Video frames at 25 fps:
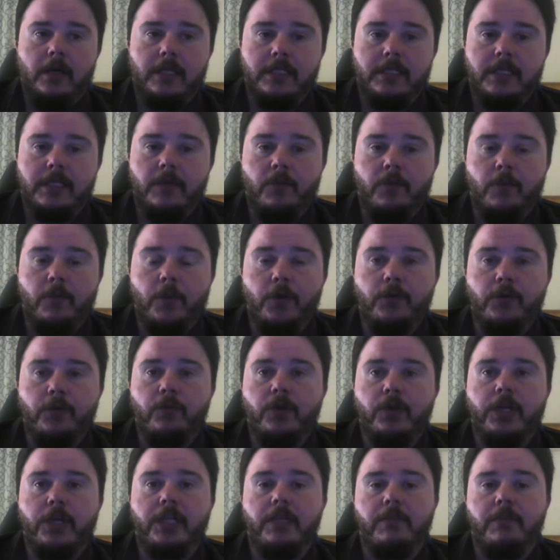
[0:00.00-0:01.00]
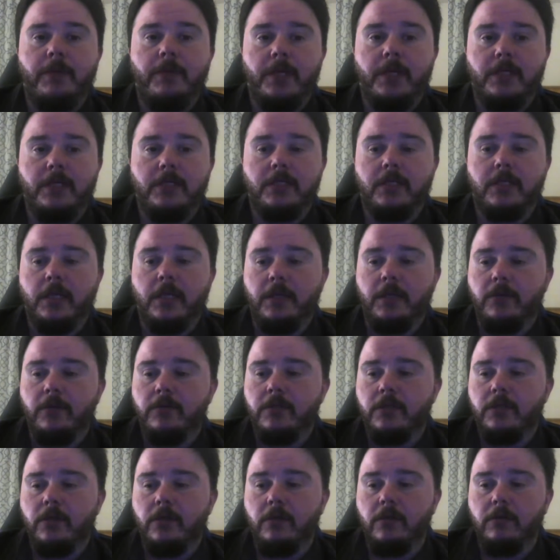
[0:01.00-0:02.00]
I said we're both working the page
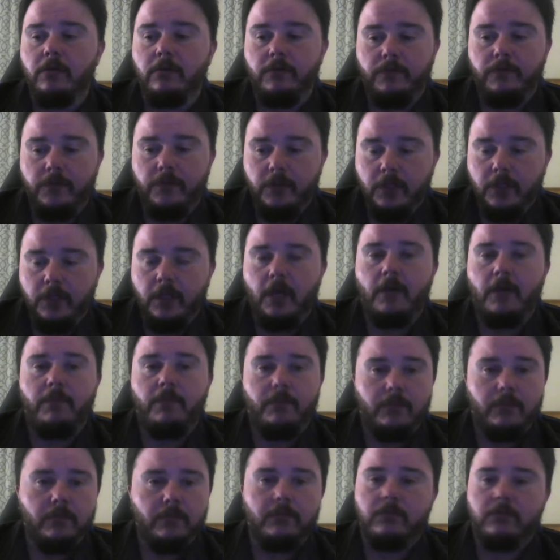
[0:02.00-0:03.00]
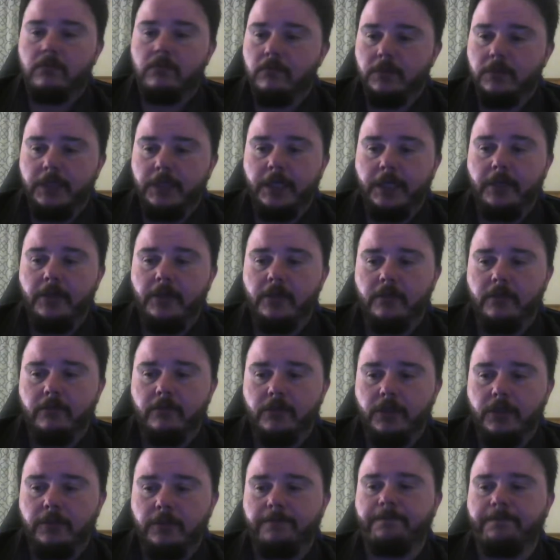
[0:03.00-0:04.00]
together, so if you need help, we'll, we'll take a
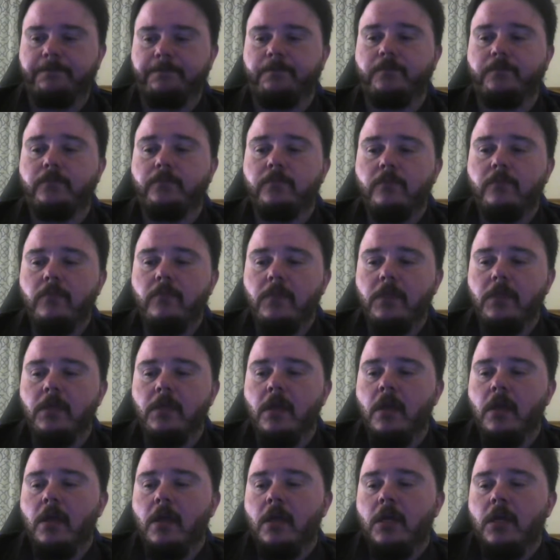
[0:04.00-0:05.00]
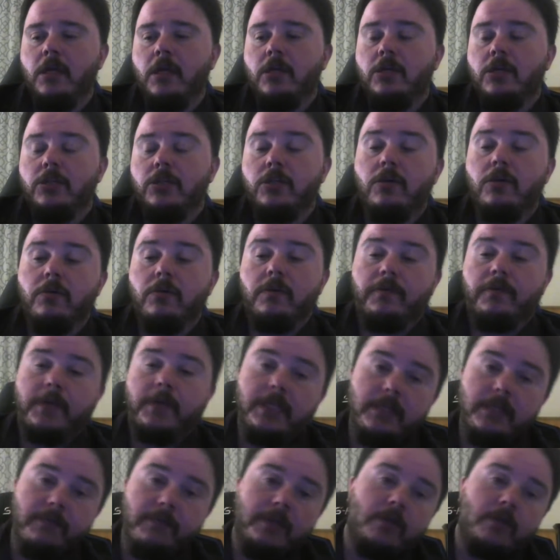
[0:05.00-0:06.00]
look. Sure. So
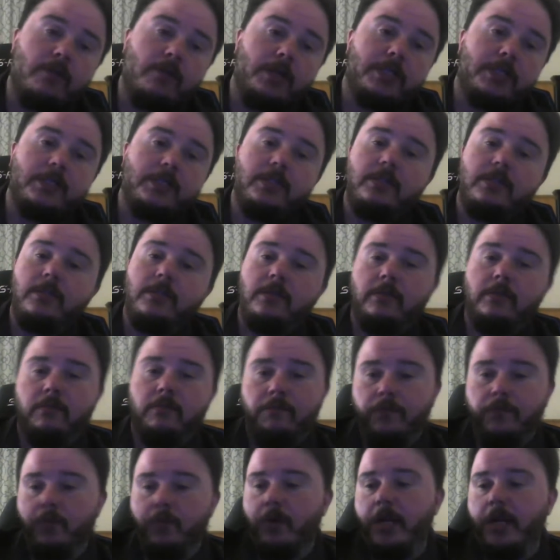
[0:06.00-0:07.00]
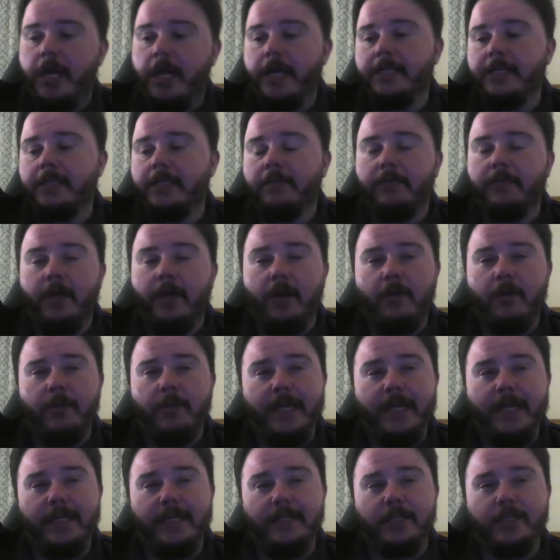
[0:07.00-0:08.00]
if you guys have any questions, if you want to ask them now,
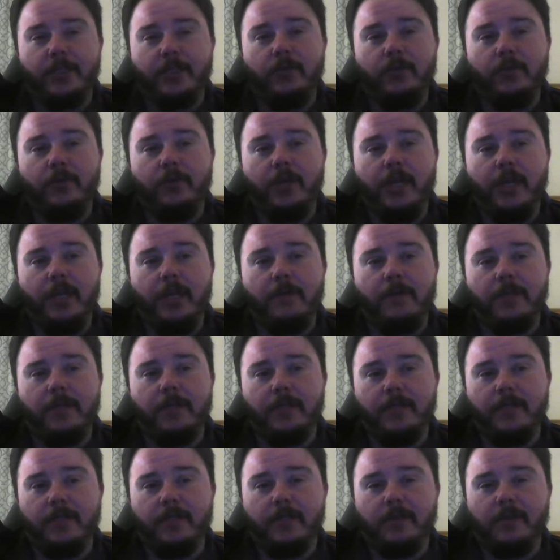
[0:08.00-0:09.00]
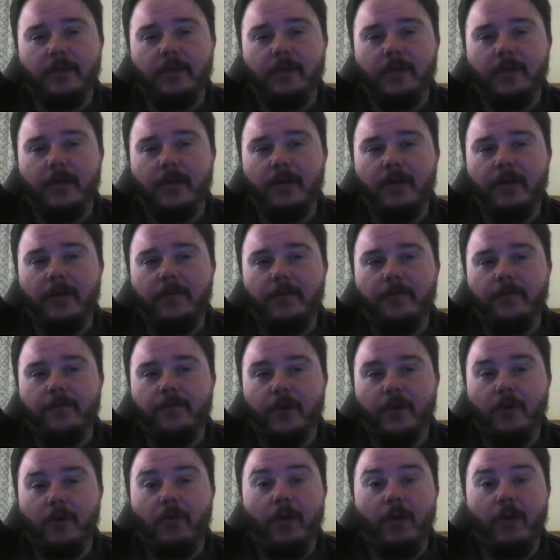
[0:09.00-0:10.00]
I'm going to end this Q&A because it's gone on
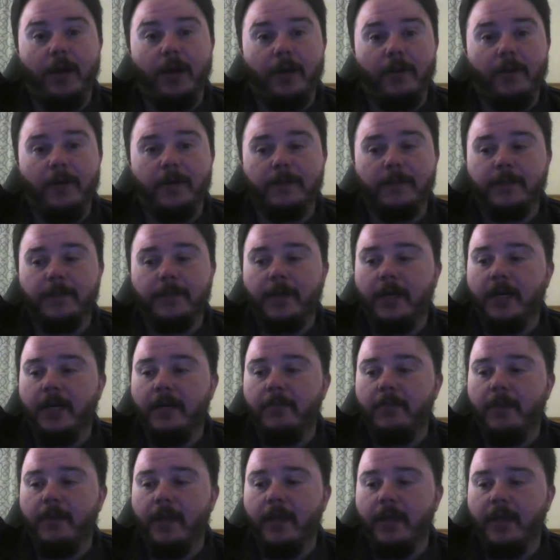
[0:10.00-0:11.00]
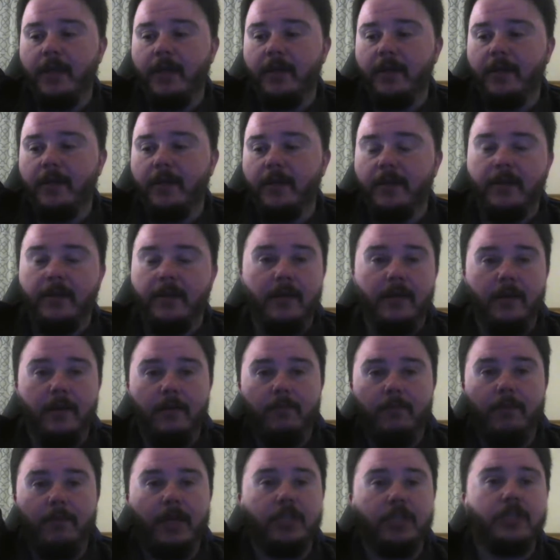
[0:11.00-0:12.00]
for quite a long time, and
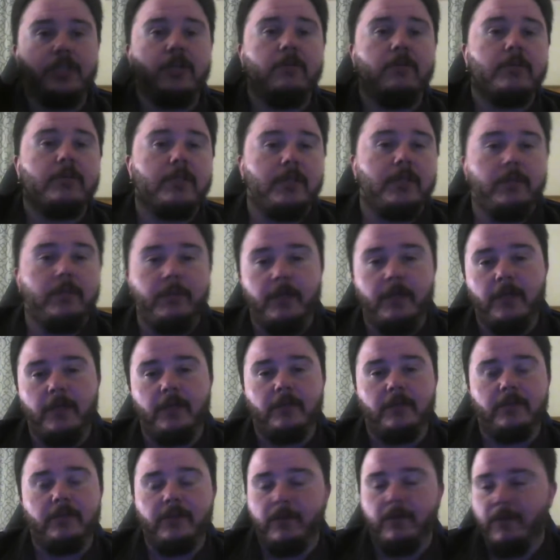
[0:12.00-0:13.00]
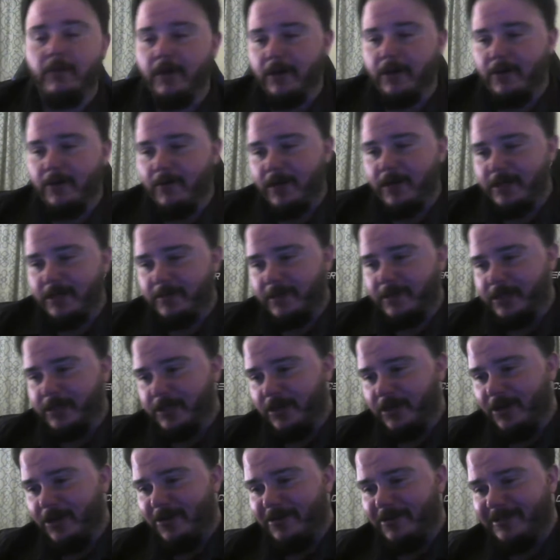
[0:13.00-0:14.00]
my show is coming on, so I wanted to watch
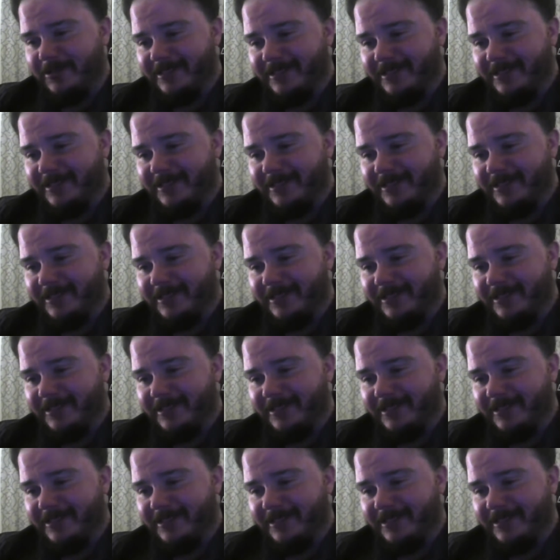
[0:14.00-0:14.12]
my show.